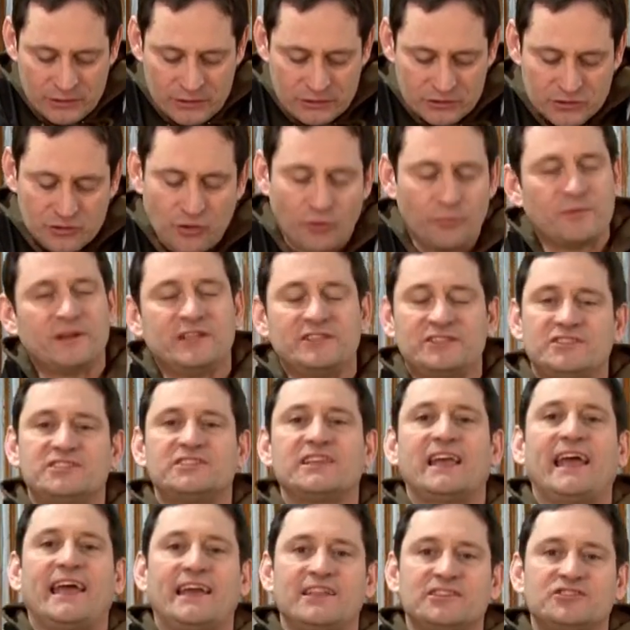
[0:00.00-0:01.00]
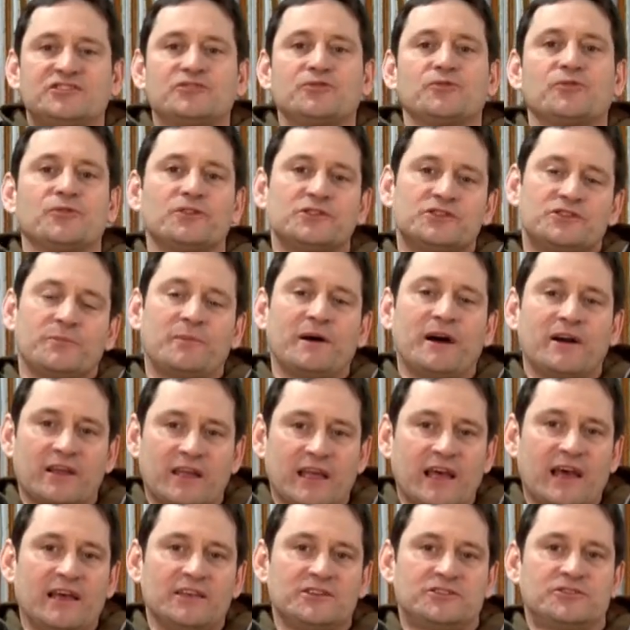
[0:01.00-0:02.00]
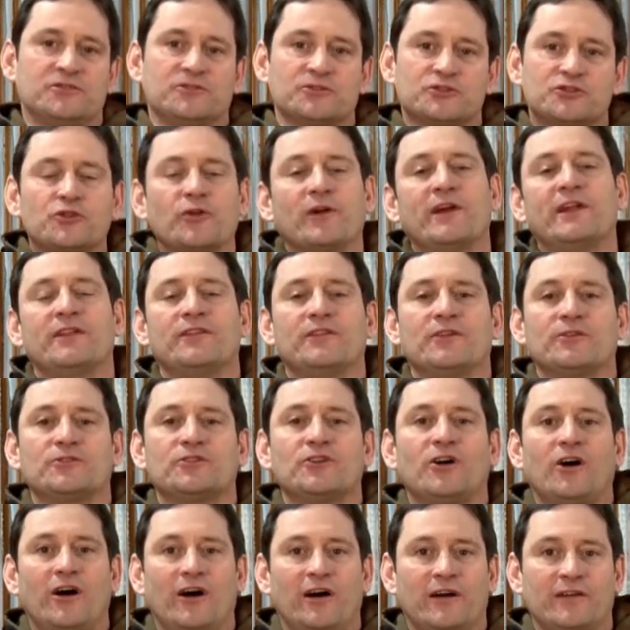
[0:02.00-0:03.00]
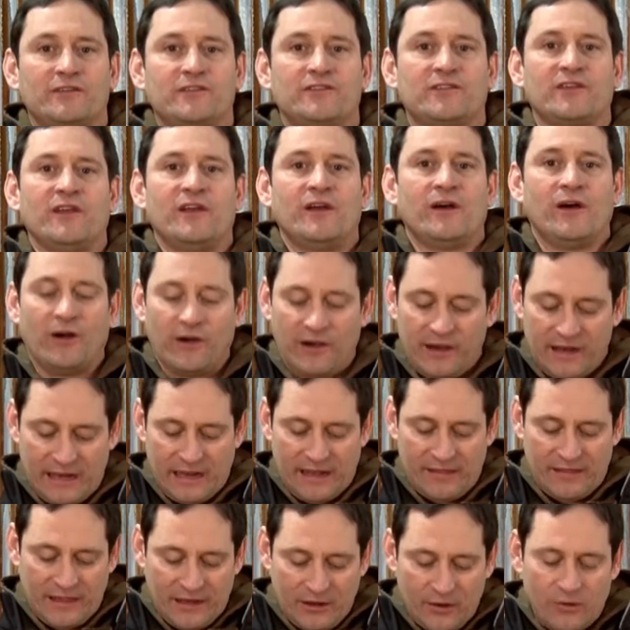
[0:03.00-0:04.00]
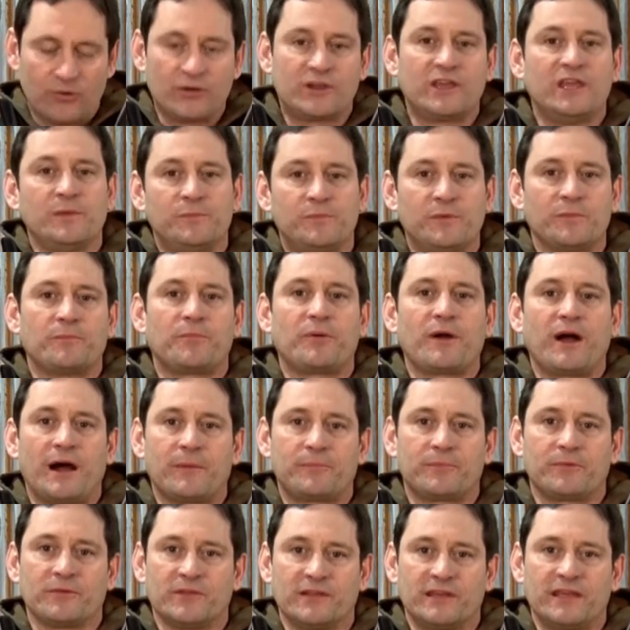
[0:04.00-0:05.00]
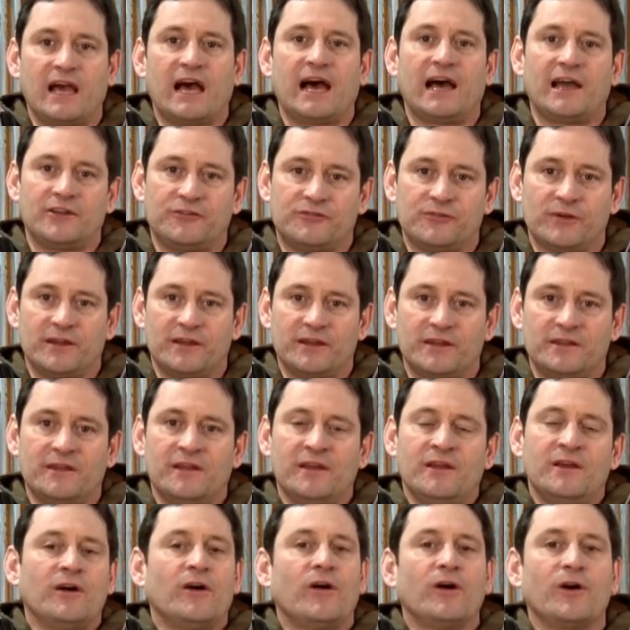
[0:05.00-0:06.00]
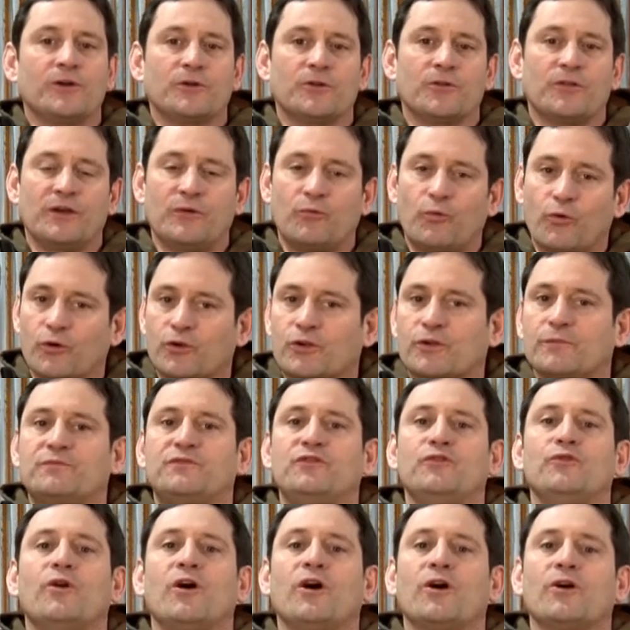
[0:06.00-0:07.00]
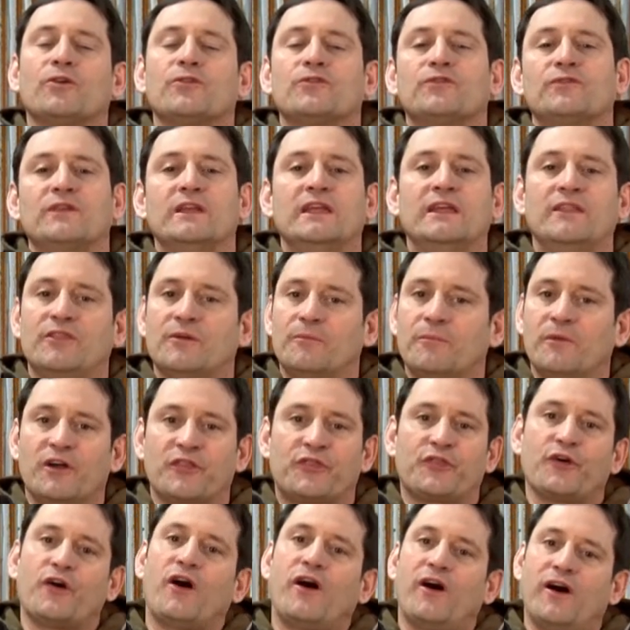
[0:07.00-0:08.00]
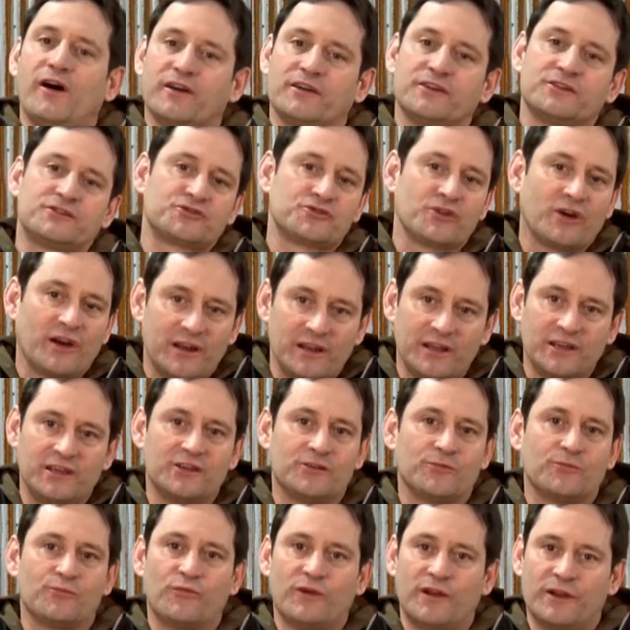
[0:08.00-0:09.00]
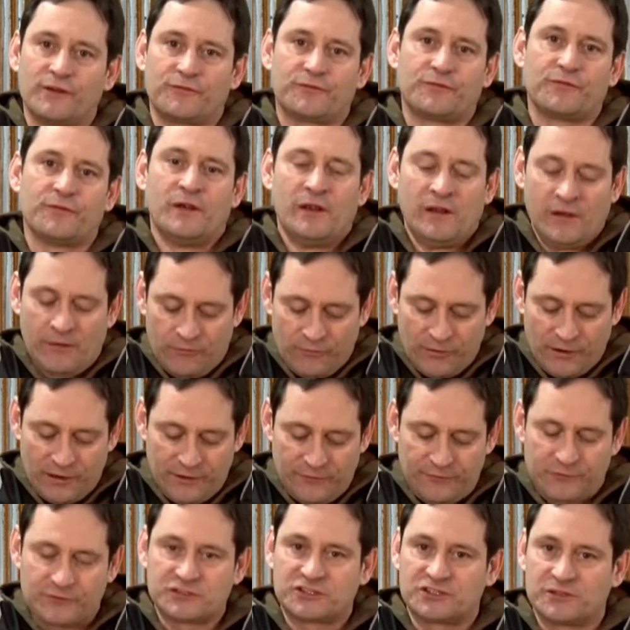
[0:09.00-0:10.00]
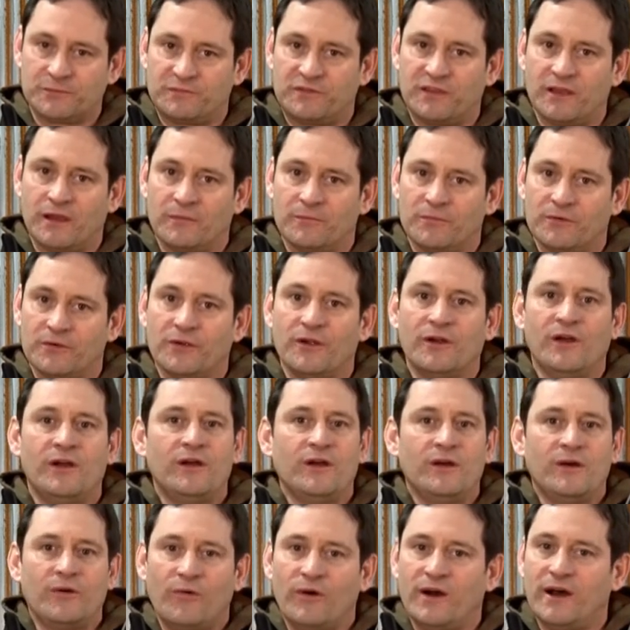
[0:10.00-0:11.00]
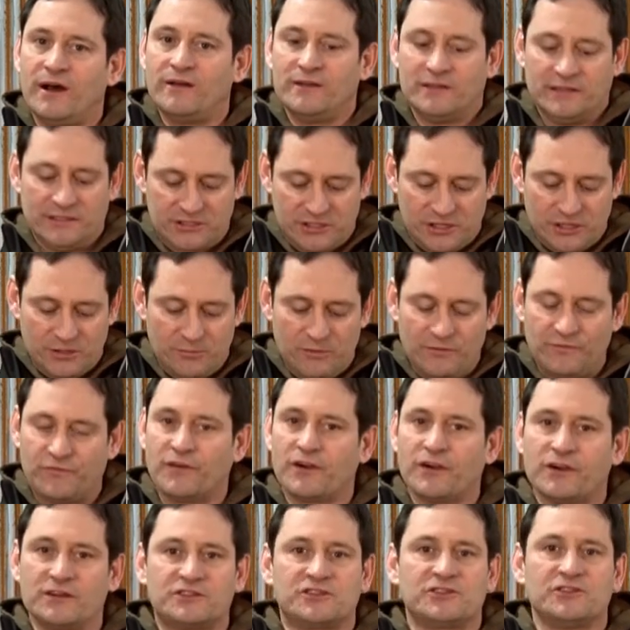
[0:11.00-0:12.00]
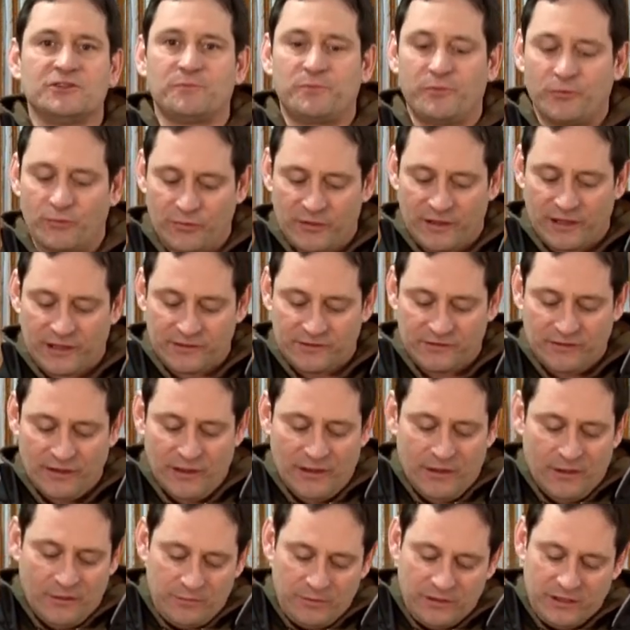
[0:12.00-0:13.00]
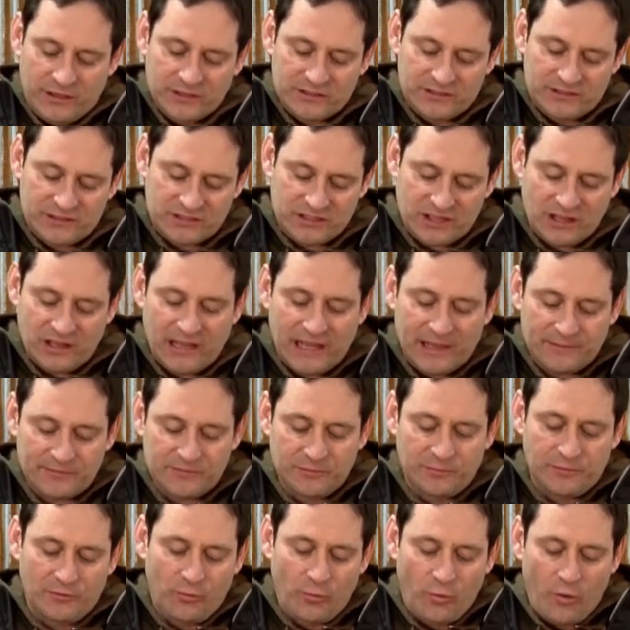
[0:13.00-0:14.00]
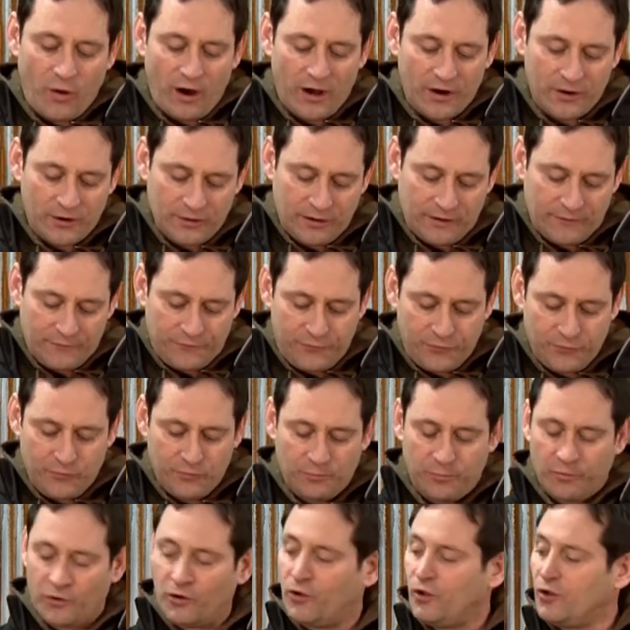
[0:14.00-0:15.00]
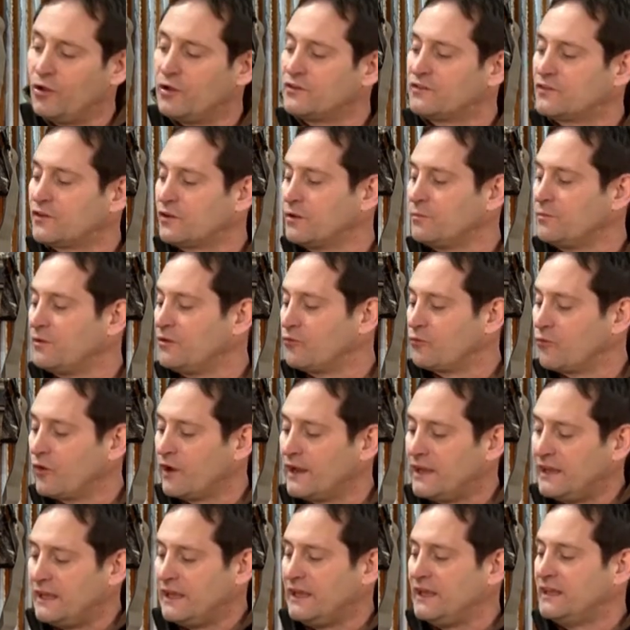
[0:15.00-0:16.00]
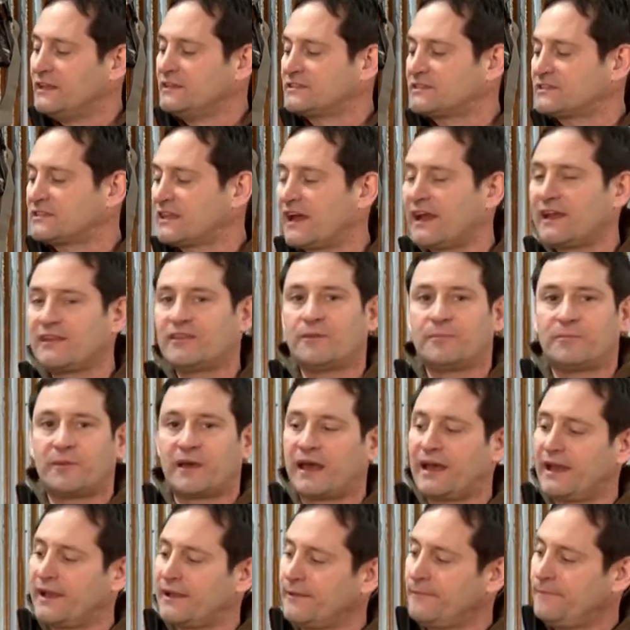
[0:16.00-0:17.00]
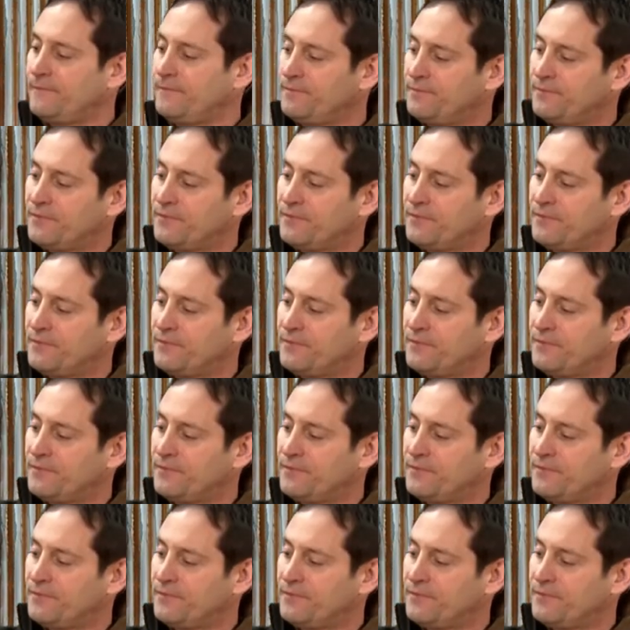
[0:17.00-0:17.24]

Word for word: So many sad stories about guys that are training their dogs, all right, and they don't keep them properly hydrated, all right, or they work them too hard in the month of August trying to get them ready for, ready for September. Well, it's going to be very simple with us because this collapsible water and food bowl is going to be right inside the bag.